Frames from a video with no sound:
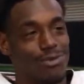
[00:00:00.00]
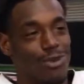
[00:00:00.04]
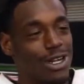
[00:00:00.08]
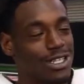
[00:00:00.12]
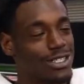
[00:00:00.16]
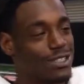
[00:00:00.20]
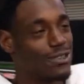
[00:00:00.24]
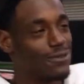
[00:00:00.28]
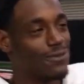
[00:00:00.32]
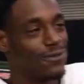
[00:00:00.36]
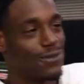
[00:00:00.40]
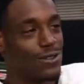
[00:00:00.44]

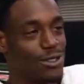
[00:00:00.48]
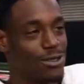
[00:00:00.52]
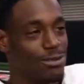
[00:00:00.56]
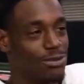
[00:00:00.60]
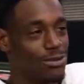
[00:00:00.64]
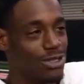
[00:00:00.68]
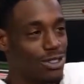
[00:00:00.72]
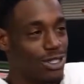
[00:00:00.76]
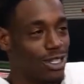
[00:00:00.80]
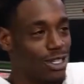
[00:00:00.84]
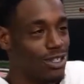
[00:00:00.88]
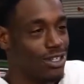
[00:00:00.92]
Watching
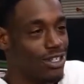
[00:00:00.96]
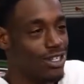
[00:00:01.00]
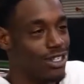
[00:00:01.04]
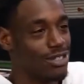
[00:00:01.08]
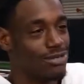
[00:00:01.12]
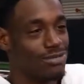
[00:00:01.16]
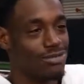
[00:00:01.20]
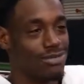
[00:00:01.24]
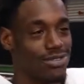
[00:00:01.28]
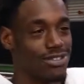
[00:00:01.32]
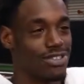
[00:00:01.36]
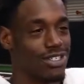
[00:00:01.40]
film, you know,
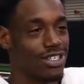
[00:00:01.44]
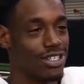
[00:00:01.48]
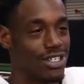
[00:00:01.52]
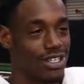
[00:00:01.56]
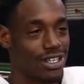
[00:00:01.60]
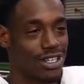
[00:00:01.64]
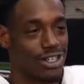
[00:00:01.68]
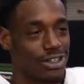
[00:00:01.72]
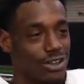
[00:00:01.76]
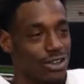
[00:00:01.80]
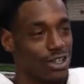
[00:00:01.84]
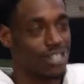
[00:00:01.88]

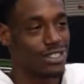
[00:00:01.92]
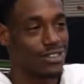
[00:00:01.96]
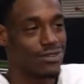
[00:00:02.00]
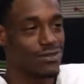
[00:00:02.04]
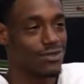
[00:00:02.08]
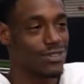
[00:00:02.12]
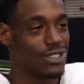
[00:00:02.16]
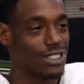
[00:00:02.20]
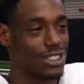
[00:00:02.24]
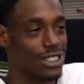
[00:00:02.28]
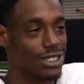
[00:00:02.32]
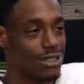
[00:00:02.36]

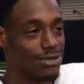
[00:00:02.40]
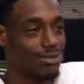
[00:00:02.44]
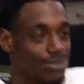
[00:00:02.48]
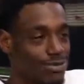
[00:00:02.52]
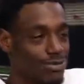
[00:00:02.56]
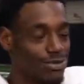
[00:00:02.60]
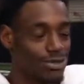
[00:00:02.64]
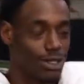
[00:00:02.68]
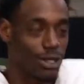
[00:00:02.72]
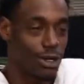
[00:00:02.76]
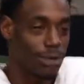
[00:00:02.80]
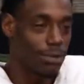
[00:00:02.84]
aggressive team,
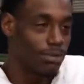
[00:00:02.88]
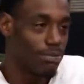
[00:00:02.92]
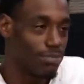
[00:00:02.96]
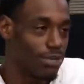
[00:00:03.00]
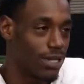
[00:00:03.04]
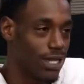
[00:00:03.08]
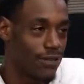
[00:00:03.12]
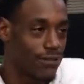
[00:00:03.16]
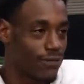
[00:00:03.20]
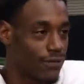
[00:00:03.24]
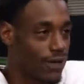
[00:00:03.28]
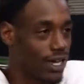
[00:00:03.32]

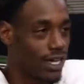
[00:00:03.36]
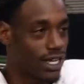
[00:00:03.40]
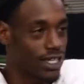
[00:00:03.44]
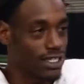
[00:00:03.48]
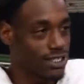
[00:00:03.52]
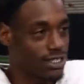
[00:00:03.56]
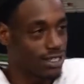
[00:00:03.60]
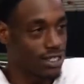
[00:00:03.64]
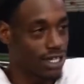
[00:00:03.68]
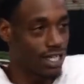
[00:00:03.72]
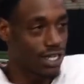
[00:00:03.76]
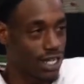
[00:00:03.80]
play
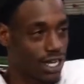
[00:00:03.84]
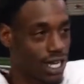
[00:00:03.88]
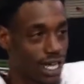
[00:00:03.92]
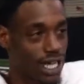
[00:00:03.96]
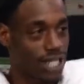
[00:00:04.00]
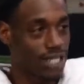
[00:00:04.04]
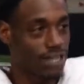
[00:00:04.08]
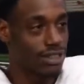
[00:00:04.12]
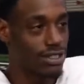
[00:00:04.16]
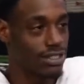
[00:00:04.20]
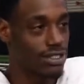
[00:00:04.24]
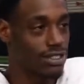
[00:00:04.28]
fast, a lot of
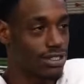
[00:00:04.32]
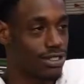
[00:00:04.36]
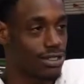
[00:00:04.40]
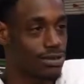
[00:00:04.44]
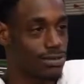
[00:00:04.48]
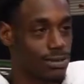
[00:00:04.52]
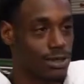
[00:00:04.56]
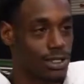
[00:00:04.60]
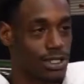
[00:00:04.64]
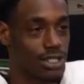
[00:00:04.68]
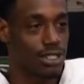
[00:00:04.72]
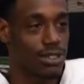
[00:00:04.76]
athletes,
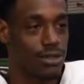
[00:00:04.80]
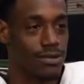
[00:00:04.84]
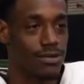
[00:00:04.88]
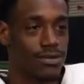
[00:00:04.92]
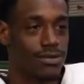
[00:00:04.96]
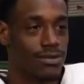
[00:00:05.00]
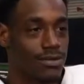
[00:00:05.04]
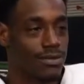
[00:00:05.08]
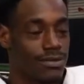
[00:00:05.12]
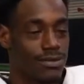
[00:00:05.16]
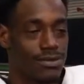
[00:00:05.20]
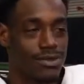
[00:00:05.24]
but
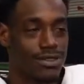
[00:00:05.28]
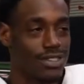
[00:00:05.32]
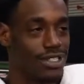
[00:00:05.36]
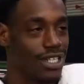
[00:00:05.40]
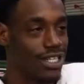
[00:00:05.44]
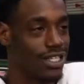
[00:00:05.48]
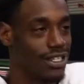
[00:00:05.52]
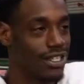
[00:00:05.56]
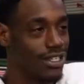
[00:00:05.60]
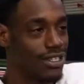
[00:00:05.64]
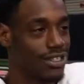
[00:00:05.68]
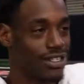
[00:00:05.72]

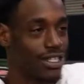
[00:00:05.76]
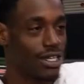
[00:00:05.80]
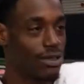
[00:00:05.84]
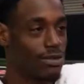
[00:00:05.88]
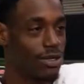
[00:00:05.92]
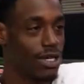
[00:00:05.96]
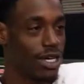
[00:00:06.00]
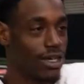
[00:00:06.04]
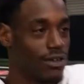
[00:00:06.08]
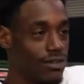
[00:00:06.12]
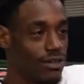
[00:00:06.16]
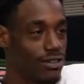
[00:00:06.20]
not nothing that
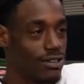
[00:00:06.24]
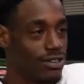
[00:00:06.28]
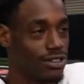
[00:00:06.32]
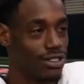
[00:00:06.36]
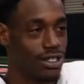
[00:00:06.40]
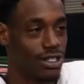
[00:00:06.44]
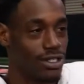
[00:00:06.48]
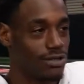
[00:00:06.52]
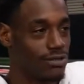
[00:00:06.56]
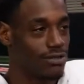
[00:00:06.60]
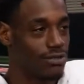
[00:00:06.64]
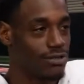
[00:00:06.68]
we haven't, you
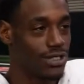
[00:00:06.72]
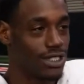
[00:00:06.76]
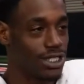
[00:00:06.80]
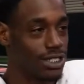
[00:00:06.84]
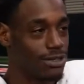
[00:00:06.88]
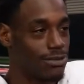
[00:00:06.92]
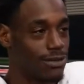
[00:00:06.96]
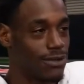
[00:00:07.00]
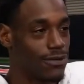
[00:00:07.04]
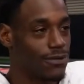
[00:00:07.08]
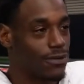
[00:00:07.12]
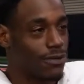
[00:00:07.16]
know,
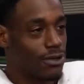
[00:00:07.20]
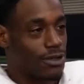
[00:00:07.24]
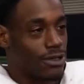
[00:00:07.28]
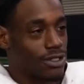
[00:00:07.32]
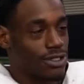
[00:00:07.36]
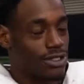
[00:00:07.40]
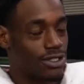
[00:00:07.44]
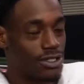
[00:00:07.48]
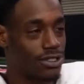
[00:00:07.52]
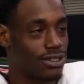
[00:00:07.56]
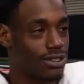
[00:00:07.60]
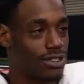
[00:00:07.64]
seen before,
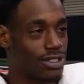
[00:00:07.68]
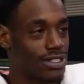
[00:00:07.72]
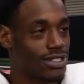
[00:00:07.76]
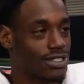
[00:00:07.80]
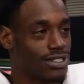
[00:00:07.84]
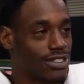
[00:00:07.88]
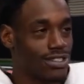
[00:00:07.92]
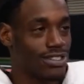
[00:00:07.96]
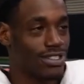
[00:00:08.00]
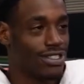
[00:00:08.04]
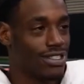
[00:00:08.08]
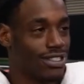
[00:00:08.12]
so it's
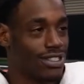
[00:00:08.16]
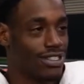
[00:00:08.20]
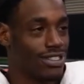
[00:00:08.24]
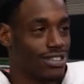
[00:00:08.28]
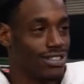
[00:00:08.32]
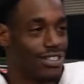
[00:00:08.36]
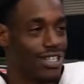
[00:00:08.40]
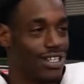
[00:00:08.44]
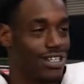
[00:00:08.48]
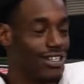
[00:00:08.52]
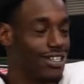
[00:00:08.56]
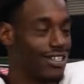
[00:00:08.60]

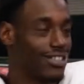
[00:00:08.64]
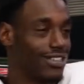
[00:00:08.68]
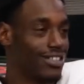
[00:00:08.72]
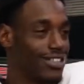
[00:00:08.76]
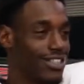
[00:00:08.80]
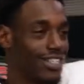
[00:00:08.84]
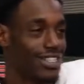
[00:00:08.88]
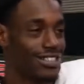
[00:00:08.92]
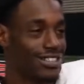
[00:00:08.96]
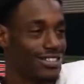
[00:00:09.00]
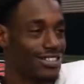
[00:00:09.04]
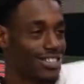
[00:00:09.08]
not nothing
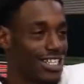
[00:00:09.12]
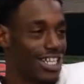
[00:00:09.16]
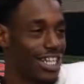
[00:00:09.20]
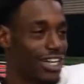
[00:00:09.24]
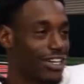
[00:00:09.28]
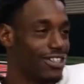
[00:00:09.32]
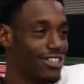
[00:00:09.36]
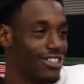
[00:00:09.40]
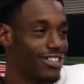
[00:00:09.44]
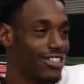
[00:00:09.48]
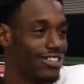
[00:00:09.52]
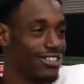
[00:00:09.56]
that's
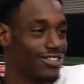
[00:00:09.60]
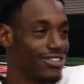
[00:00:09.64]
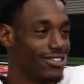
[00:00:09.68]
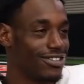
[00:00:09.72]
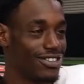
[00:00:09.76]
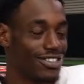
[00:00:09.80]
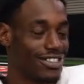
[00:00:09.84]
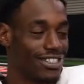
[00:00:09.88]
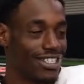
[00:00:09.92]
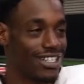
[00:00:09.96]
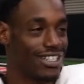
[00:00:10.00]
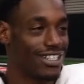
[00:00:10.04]
scaring us or
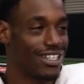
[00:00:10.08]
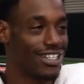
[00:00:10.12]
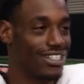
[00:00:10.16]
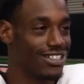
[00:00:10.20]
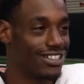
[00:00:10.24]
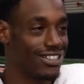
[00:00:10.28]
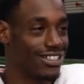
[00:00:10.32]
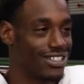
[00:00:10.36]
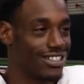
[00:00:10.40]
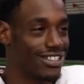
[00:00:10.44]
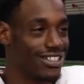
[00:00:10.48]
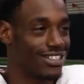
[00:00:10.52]
anything
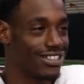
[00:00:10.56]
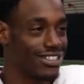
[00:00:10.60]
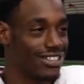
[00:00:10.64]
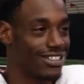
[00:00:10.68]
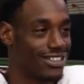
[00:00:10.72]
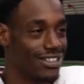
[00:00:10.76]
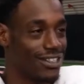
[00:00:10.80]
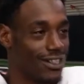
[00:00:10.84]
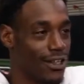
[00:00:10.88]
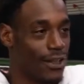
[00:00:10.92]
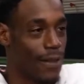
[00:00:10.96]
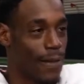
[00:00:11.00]
like that.
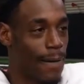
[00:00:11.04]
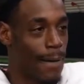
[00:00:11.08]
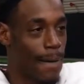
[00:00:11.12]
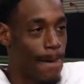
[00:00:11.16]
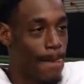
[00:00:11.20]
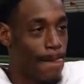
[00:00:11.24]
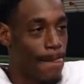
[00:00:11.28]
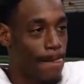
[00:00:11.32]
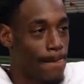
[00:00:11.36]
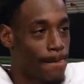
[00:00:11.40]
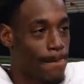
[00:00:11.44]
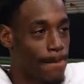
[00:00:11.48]
How are you
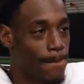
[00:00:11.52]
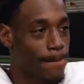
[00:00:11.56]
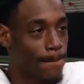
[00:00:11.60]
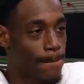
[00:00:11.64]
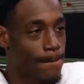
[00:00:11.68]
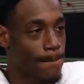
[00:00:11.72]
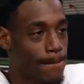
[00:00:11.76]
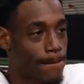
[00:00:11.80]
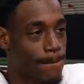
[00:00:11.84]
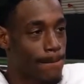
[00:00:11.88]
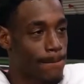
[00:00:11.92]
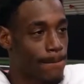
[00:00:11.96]
feeling? You're fully
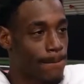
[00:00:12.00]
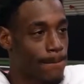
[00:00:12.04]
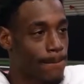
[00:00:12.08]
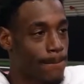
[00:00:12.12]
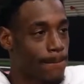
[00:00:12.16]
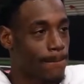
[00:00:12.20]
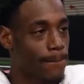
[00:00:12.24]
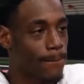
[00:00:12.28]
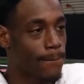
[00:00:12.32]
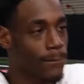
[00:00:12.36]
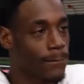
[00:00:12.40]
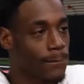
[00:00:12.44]
healthy,
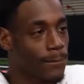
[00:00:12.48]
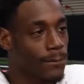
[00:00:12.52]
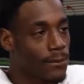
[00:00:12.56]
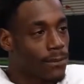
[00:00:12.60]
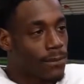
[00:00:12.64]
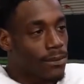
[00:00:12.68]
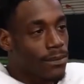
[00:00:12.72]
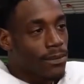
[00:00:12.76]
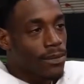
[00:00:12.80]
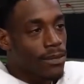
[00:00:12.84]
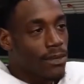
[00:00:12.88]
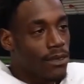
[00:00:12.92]
ready to
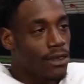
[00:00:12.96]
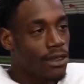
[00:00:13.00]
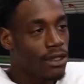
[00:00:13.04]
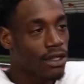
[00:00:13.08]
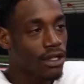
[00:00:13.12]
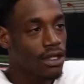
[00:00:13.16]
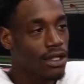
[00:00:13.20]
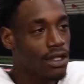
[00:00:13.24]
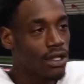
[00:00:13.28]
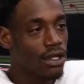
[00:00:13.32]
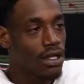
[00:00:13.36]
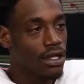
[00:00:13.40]
go?
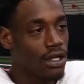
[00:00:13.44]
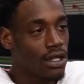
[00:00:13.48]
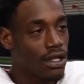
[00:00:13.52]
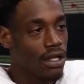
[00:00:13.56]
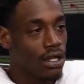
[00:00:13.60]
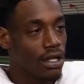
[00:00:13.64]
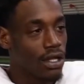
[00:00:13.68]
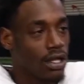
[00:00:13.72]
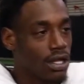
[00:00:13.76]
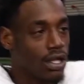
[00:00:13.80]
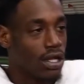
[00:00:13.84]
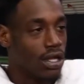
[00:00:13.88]
Anything else
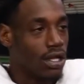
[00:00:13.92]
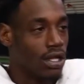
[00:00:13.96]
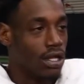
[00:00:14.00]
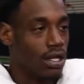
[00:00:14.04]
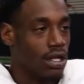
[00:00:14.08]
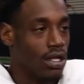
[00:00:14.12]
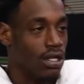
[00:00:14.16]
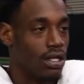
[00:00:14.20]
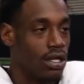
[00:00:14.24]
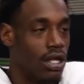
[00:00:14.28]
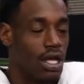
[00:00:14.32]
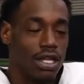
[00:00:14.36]
still kind of
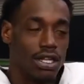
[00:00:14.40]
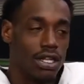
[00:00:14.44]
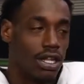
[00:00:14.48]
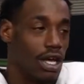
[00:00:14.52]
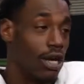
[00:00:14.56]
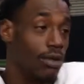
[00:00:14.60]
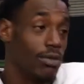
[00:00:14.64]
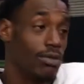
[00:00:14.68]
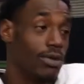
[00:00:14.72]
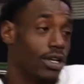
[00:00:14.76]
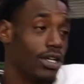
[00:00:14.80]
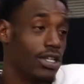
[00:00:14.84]
nagging? No,
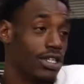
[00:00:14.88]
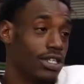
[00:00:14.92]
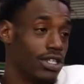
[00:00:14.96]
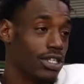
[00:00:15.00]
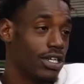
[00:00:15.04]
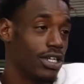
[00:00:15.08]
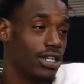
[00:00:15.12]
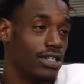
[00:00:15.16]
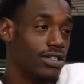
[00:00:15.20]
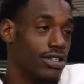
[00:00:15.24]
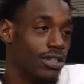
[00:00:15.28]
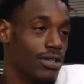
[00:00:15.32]
I'm ready to
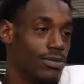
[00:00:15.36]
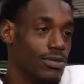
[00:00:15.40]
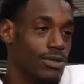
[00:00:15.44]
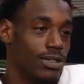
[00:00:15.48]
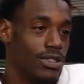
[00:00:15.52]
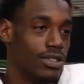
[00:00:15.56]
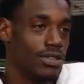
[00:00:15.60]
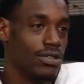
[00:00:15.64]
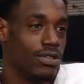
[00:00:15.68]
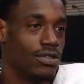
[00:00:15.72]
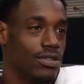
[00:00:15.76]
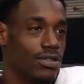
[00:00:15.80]
go. I
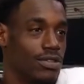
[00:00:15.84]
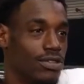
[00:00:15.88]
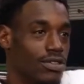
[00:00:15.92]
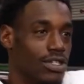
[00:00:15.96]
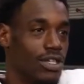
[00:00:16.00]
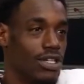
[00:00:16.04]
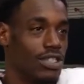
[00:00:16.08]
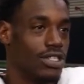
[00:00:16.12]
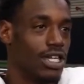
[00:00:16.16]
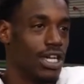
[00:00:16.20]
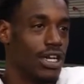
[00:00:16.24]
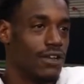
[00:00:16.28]
mean,
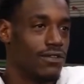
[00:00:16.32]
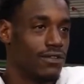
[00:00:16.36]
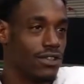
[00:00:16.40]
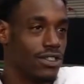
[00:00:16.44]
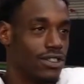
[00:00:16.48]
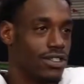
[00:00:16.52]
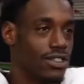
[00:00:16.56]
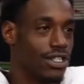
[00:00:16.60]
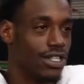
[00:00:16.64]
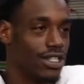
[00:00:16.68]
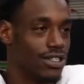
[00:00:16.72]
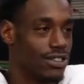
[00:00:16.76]
you know, you have
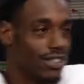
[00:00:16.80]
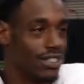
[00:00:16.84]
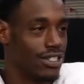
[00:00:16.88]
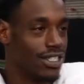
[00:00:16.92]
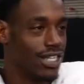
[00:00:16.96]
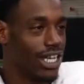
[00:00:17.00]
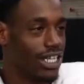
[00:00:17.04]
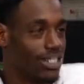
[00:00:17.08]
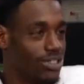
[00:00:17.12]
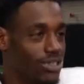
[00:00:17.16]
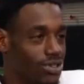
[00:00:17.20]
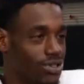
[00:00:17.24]
the
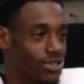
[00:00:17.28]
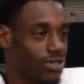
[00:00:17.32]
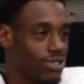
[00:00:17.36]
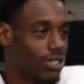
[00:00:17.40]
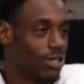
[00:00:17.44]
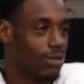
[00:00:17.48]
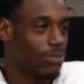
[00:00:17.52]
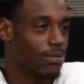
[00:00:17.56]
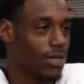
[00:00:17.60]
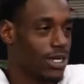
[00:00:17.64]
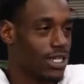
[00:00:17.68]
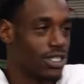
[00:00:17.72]
natural, you
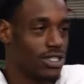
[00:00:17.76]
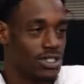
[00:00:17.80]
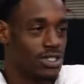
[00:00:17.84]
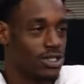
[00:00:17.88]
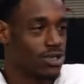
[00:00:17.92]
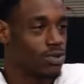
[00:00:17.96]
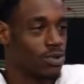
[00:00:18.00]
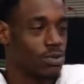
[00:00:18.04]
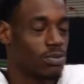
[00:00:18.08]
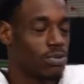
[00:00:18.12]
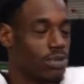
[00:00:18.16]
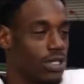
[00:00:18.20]
know, pains
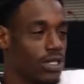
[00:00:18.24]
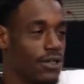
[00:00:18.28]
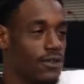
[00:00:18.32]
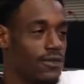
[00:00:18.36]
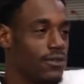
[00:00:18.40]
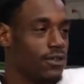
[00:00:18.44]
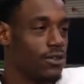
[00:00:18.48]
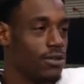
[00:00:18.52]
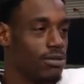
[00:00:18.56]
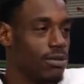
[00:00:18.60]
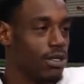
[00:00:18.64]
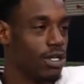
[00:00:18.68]
just with playing
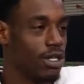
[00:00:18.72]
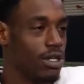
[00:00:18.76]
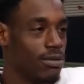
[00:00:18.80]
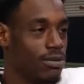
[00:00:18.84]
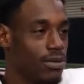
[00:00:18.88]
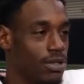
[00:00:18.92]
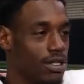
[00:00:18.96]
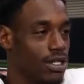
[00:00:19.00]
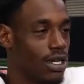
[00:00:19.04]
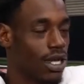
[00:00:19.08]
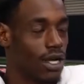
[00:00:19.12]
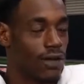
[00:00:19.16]
football,
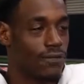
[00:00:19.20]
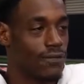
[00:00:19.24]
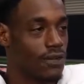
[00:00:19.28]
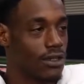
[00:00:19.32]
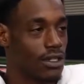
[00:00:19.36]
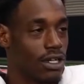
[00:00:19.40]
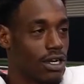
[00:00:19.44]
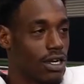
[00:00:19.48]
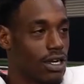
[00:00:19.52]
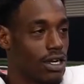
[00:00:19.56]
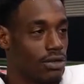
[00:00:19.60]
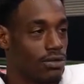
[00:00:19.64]
but I
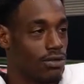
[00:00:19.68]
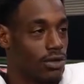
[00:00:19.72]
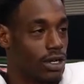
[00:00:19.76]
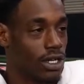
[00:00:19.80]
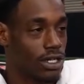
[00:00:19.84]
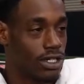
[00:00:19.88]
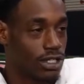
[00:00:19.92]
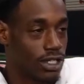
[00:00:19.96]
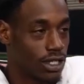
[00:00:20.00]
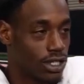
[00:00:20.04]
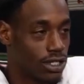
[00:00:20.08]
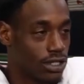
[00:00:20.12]
feel like I'm
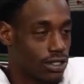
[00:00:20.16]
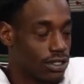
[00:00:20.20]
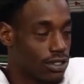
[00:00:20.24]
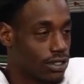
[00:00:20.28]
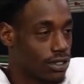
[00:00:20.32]
ready to go.